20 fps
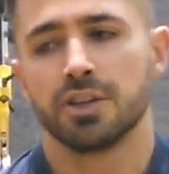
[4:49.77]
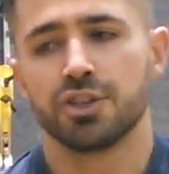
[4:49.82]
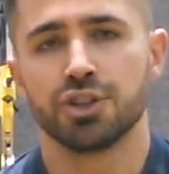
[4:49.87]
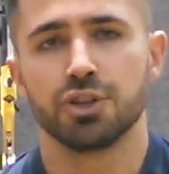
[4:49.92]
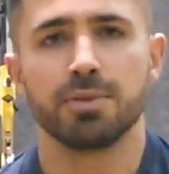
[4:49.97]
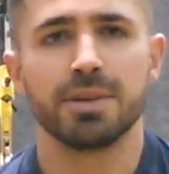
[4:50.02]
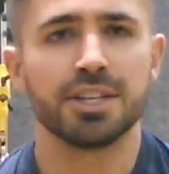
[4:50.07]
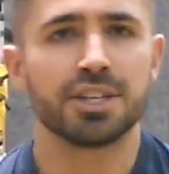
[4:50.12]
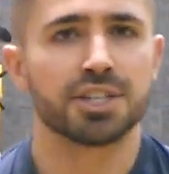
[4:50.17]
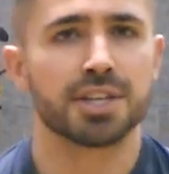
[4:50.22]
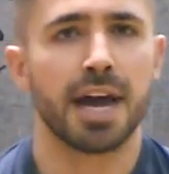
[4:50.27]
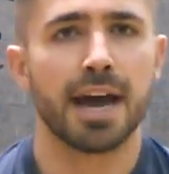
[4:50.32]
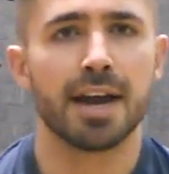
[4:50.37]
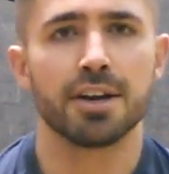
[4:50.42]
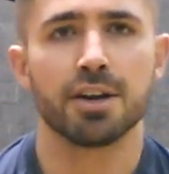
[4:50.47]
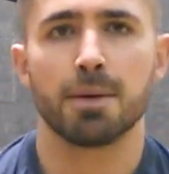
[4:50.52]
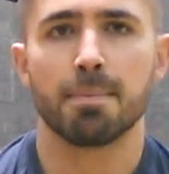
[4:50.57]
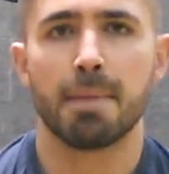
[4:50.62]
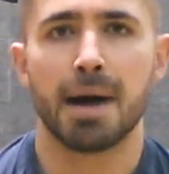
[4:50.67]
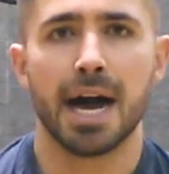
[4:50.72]
Do each side
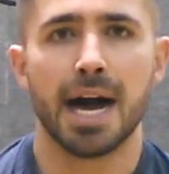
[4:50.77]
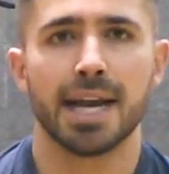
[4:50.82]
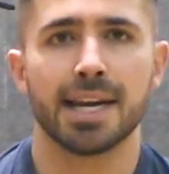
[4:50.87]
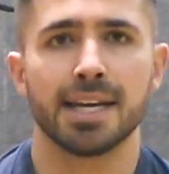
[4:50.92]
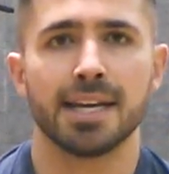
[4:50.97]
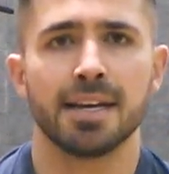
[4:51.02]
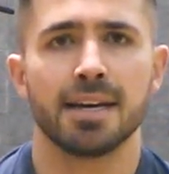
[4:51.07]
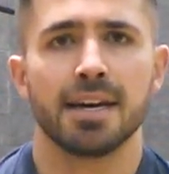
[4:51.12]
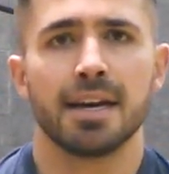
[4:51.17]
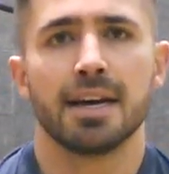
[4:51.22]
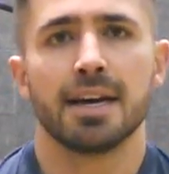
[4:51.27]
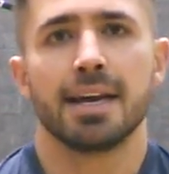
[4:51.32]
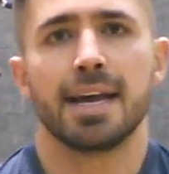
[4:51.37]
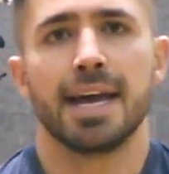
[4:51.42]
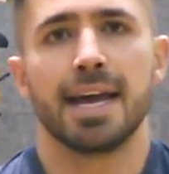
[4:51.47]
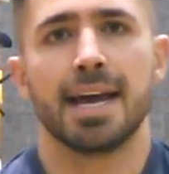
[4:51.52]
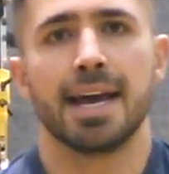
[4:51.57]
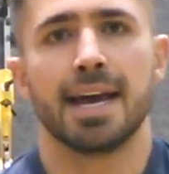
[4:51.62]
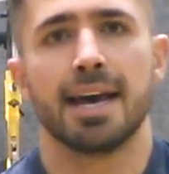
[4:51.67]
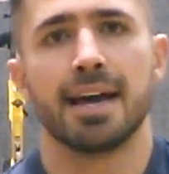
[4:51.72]
of your
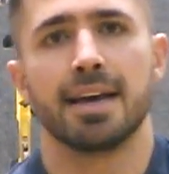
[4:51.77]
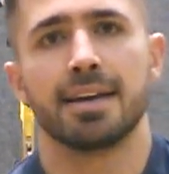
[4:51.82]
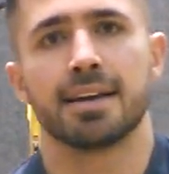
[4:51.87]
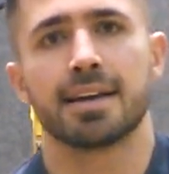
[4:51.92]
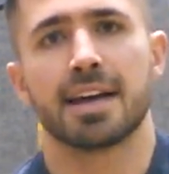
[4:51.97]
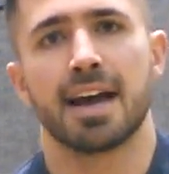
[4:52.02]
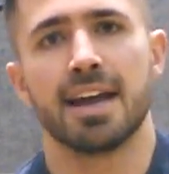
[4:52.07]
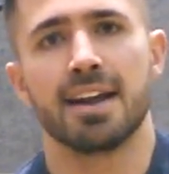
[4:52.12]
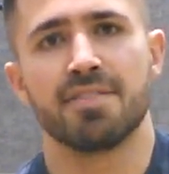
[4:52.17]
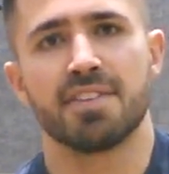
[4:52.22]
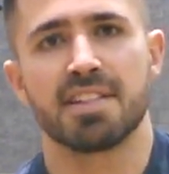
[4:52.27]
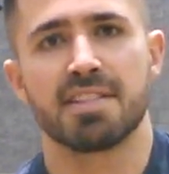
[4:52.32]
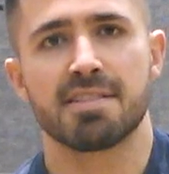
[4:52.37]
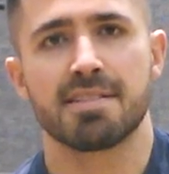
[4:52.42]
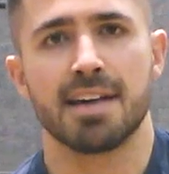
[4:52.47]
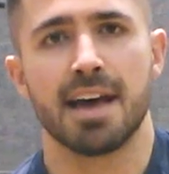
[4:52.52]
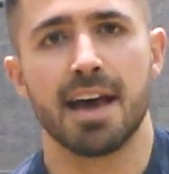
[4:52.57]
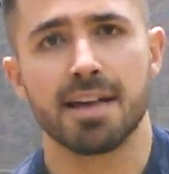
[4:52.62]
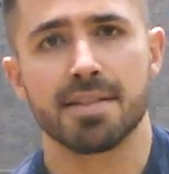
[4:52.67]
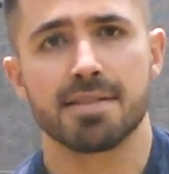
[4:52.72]
body and kind of
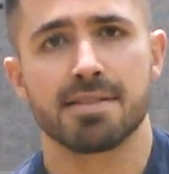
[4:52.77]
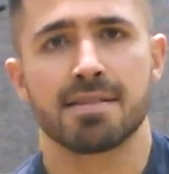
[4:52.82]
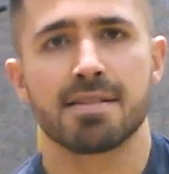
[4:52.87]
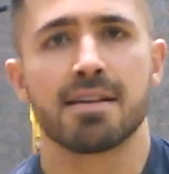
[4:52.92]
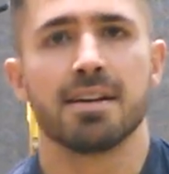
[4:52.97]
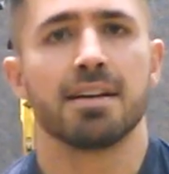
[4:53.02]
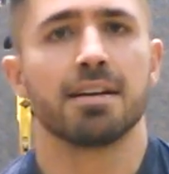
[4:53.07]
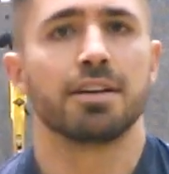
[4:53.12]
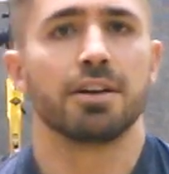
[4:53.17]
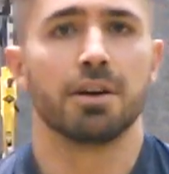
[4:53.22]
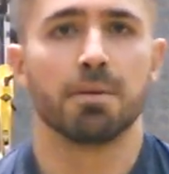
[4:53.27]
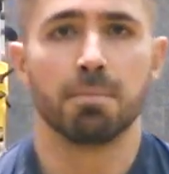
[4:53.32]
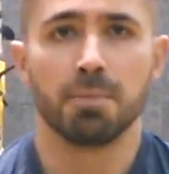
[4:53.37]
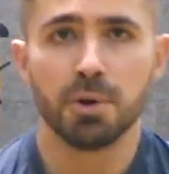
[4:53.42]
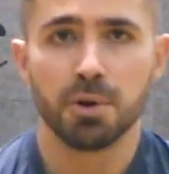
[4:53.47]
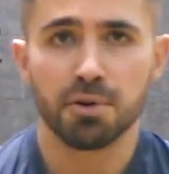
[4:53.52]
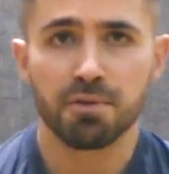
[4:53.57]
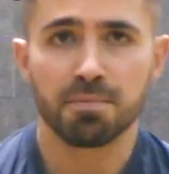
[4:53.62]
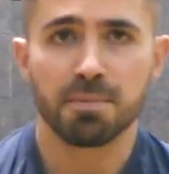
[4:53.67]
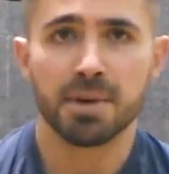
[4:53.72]
assess your
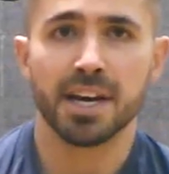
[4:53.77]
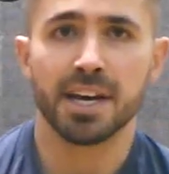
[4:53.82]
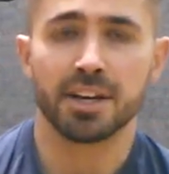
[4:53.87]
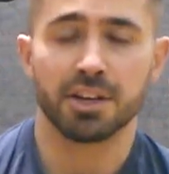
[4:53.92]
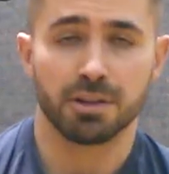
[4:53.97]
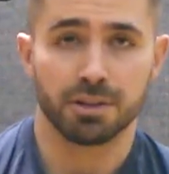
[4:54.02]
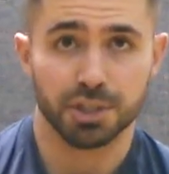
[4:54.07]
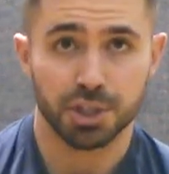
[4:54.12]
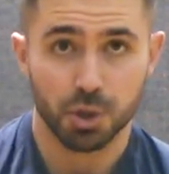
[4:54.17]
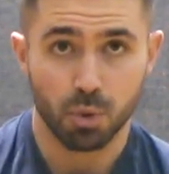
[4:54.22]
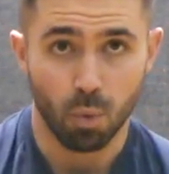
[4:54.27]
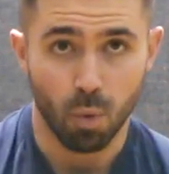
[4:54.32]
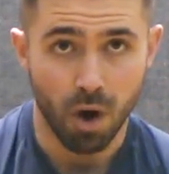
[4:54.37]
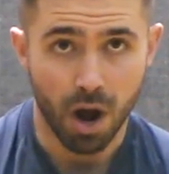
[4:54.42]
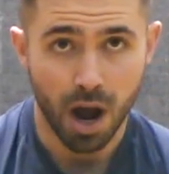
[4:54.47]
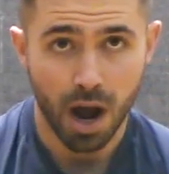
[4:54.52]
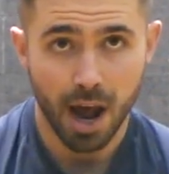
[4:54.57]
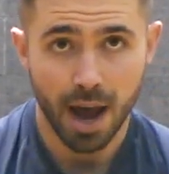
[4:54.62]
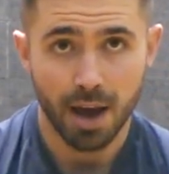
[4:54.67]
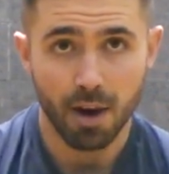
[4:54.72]
movement, your
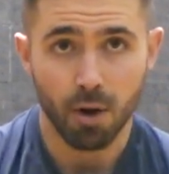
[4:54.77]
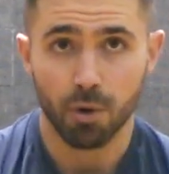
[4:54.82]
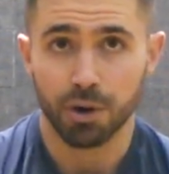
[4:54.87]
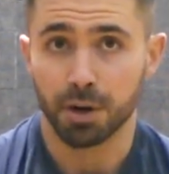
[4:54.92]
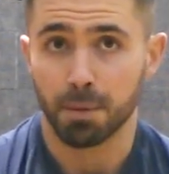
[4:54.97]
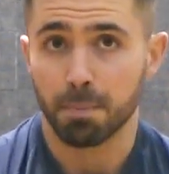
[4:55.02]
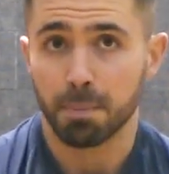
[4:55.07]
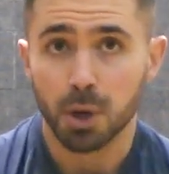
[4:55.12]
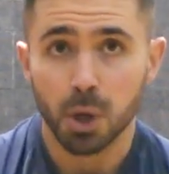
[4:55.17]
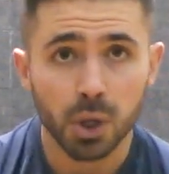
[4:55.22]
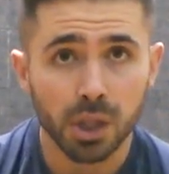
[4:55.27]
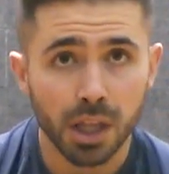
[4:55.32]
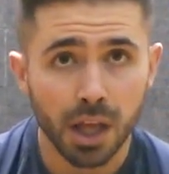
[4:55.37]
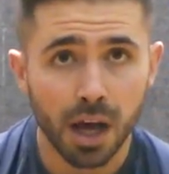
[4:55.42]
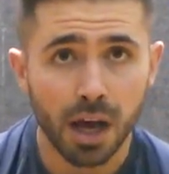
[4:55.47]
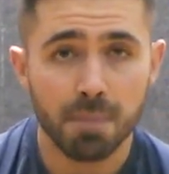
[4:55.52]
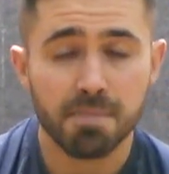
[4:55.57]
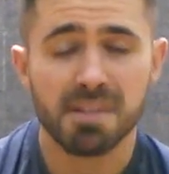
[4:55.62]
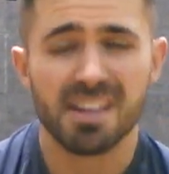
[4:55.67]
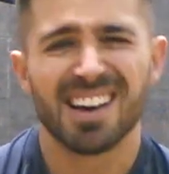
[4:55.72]
squat or your
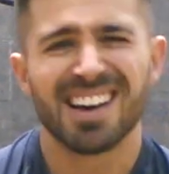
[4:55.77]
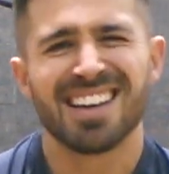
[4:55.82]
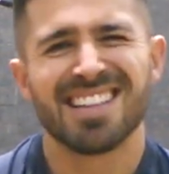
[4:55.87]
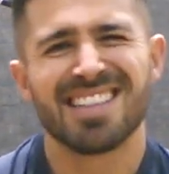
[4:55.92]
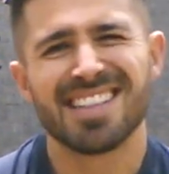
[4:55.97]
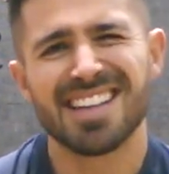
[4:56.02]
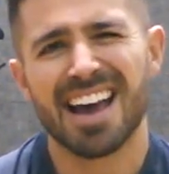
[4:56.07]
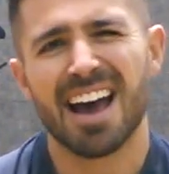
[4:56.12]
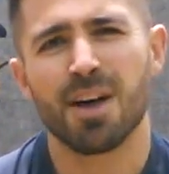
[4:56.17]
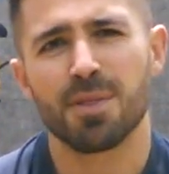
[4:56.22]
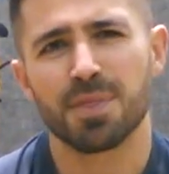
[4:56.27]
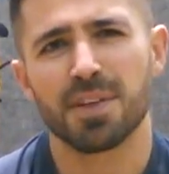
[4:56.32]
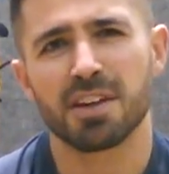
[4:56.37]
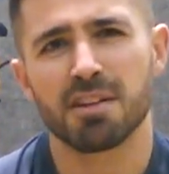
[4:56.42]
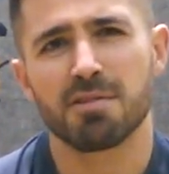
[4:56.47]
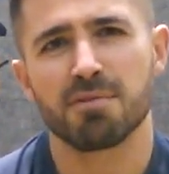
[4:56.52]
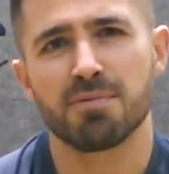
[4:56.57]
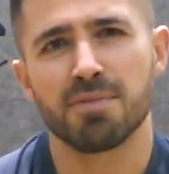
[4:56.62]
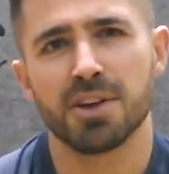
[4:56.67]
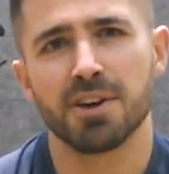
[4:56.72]
pull-ups. See how
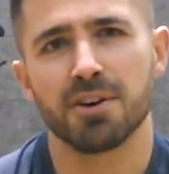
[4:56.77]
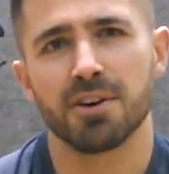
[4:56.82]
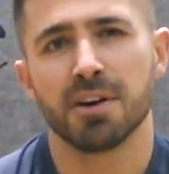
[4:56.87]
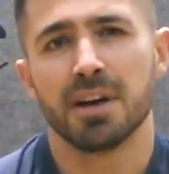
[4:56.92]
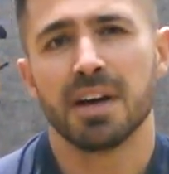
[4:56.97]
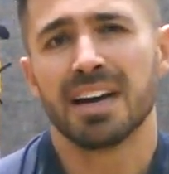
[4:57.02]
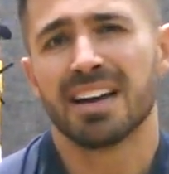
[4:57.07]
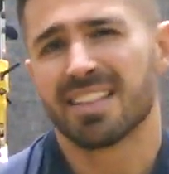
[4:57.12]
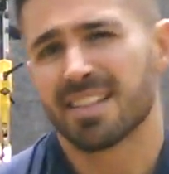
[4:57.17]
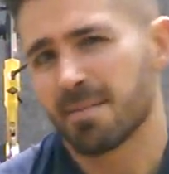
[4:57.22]
things feel.